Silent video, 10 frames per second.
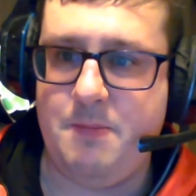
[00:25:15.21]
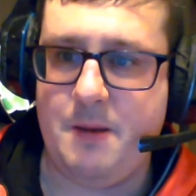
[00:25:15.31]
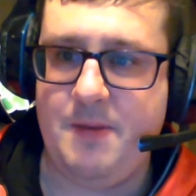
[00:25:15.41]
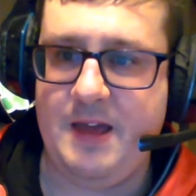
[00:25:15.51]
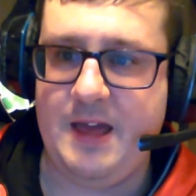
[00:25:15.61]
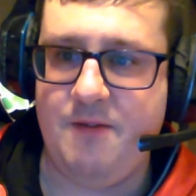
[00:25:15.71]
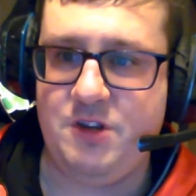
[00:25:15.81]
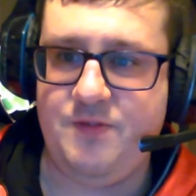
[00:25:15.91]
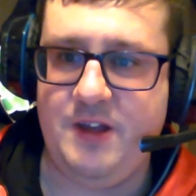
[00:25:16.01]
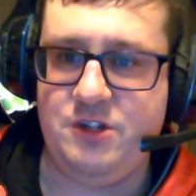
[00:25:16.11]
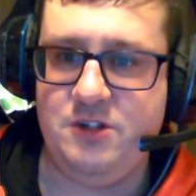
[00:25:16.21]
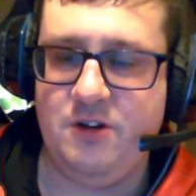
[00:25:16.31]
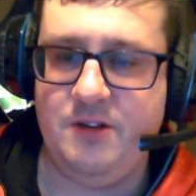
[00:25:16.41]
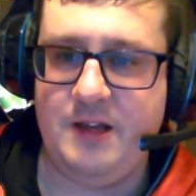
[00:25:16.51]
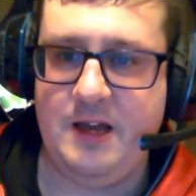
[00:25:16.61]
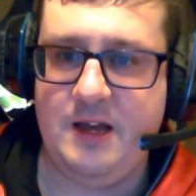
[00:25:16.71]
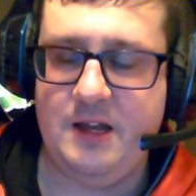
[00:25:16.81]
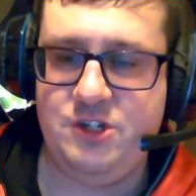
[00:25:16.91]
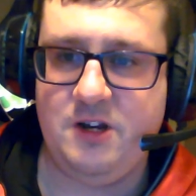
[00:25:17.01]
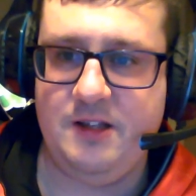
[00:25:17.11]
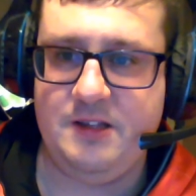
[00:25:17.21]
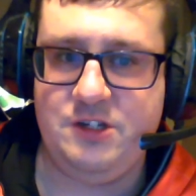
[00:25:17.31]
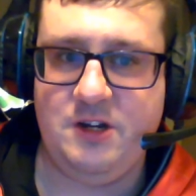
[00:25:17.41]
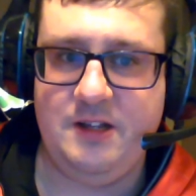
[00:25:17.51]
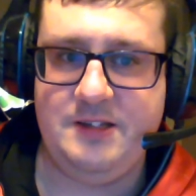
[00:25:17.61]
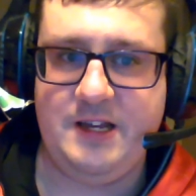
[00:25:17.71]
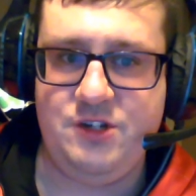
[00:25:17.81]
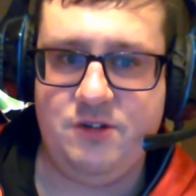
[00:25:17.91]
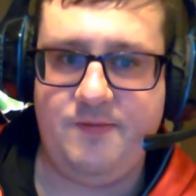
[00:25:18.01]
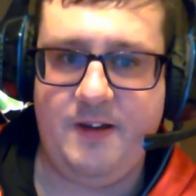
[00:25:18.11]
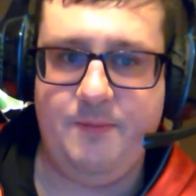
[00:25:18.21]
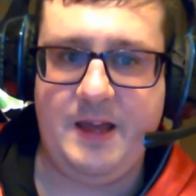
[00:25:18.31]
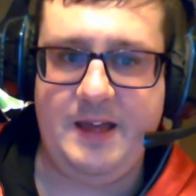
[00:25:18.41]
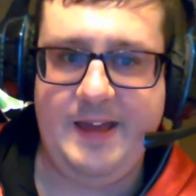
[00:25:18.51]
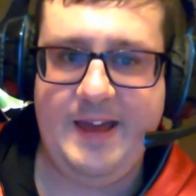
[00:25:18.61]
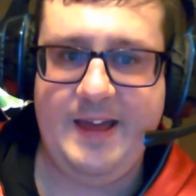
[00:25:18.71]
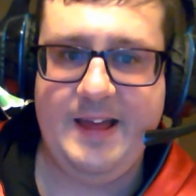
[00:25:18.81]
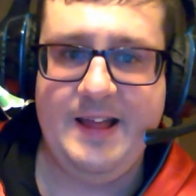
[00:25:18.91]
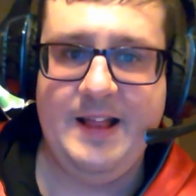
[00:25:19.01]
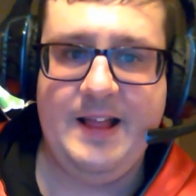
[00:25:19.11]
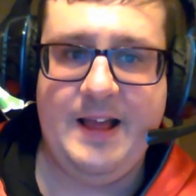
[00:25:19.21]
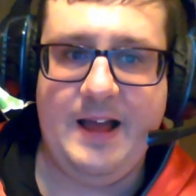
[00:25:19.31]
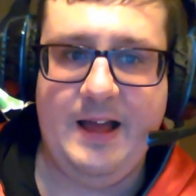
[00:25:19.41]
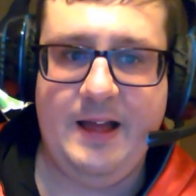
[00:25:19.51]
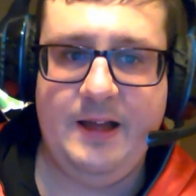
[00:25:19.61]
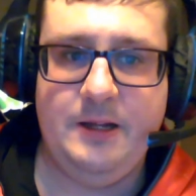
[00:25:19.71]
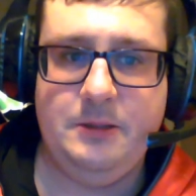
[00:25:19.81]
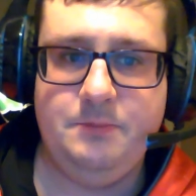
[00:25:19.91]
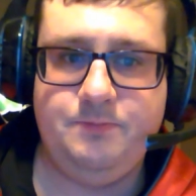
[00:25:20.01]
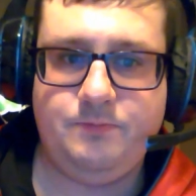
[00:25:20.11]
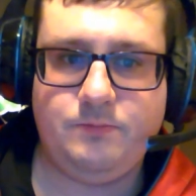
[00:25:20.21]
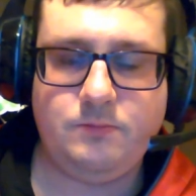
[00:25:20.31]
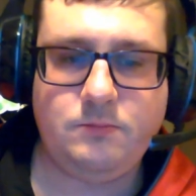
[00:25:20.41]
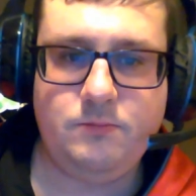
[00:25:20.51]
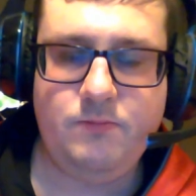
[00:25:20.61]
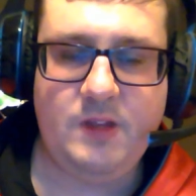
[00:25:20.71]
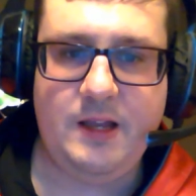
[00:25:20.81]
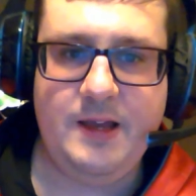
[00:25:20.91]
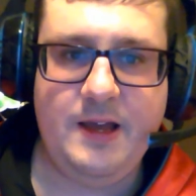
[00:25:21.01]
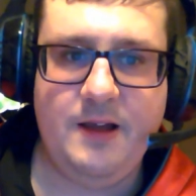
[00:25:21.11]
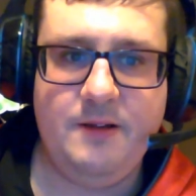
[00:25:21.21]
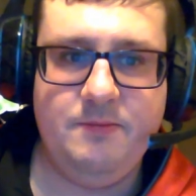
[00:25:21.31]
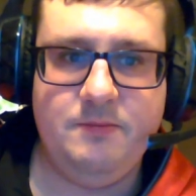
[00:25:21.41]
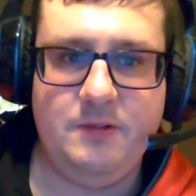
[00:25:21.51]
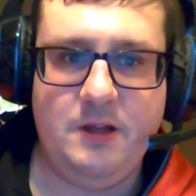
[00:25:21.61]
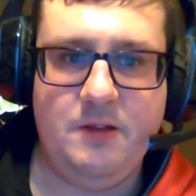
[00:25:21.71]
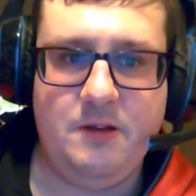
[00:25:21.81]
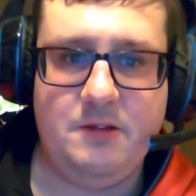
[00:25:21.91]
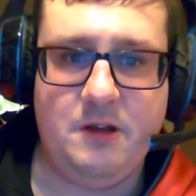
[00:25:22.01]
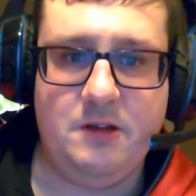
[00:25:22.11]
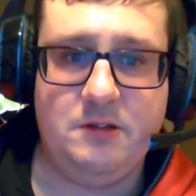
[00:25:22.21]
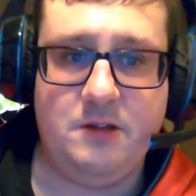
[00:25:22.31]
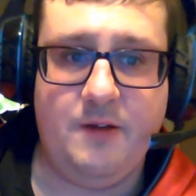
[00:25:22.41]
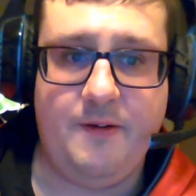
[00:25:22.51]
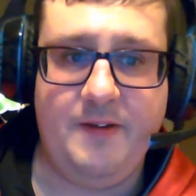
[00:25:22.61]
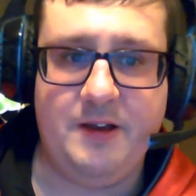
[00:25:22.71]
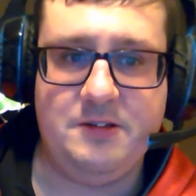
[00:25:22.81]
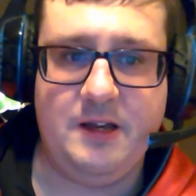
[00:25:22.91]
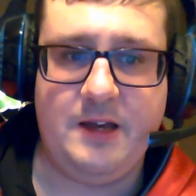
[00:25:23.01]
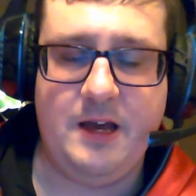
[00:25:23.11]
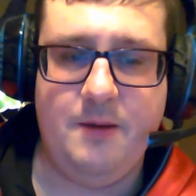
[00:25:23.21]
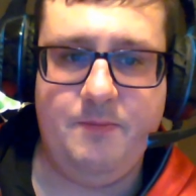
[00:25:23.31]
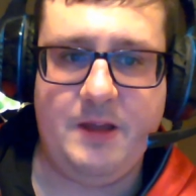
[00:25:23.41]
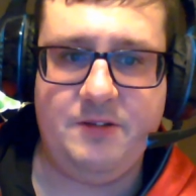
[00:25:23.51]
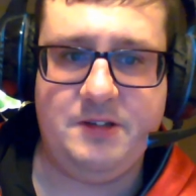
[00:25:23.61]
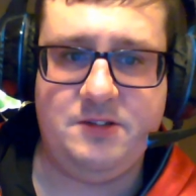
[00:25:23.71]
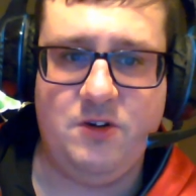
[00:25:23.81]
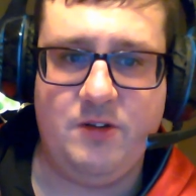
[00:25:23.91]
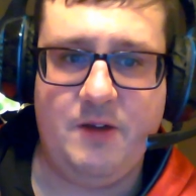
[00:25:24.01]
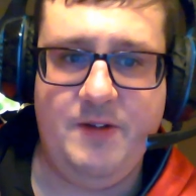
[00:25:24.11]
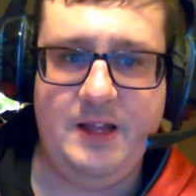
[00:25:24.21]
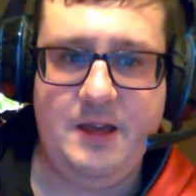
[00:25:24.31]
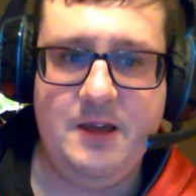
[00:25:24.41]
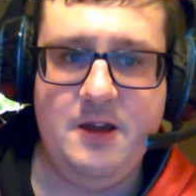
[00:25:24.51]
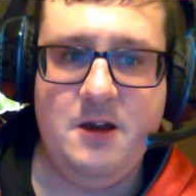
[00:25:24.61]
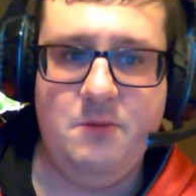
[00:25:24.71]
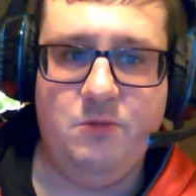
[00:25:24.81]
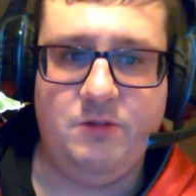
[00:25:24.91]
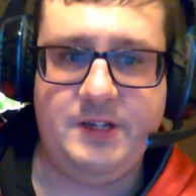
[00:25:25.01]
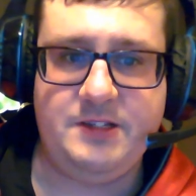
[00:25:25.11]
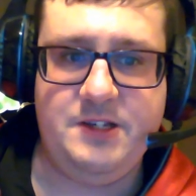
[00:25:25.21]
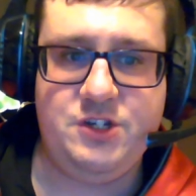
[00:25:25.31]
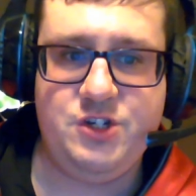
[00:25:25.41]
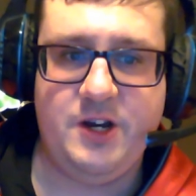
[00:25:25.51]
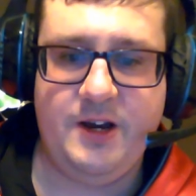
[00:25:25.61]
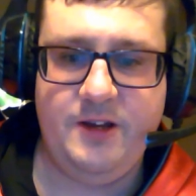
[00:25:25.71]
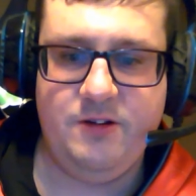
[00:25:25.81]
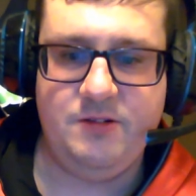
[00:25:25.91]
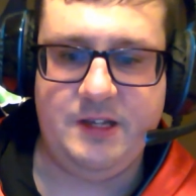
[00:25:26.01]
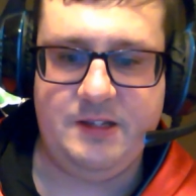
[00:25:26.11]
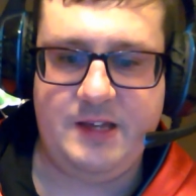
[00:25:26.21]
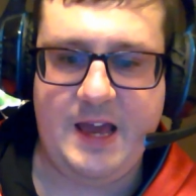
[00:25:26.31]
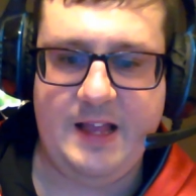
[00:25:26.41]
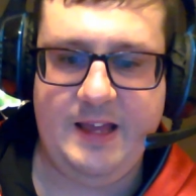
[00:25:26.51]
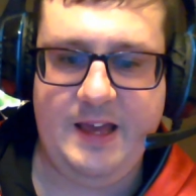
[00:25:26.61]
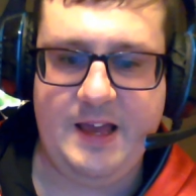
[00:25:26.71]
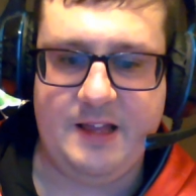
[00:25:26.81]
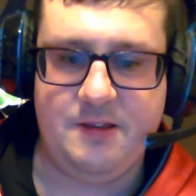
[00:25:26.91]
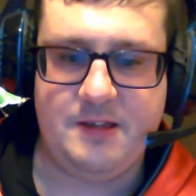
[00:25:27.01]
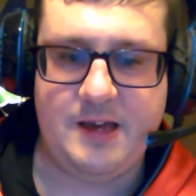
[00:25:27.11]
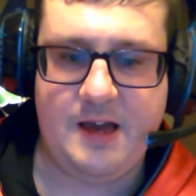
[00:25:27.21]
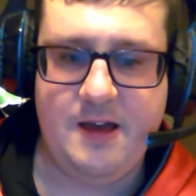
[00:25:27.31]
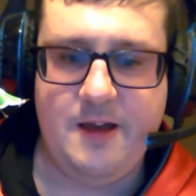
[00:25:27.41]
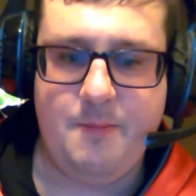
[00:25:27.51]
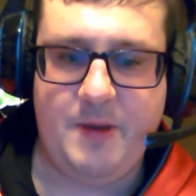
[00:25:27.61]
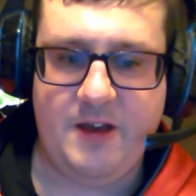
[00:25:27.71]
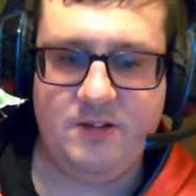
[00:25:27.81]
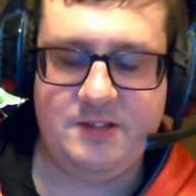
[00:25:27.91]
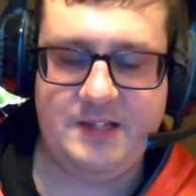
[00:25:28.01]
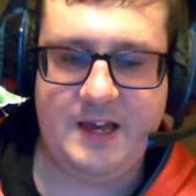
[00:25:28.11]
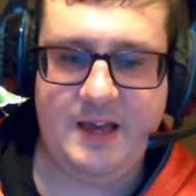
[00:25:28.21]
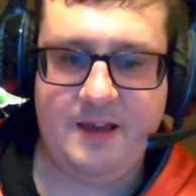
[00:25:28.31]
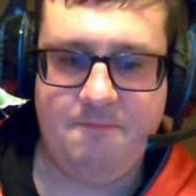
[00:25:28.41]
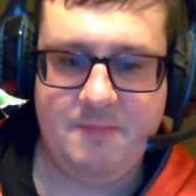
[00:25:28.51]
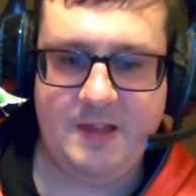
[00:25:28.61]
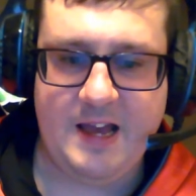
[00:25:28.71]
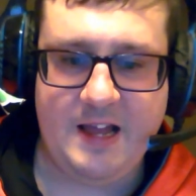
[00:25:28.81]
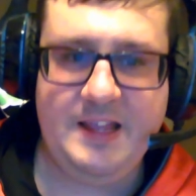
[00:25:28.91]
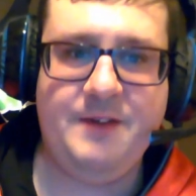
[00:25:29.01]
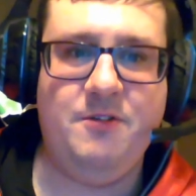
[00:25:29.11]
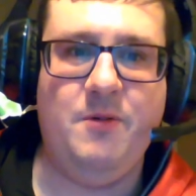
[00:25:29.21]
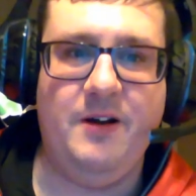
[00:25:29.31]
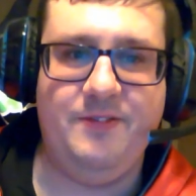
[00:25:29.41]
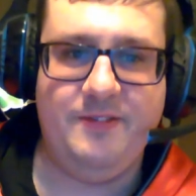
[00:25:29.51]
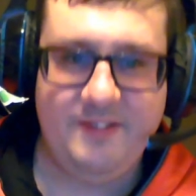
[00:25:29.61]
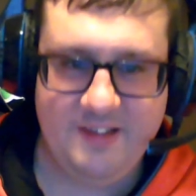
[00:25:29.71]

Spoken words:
big hit which featured on the Charlie's Angels film that year. Um, yeah, I think it's like that was a song that really brought Destiny's Child and Kelly and Beyonce and the other one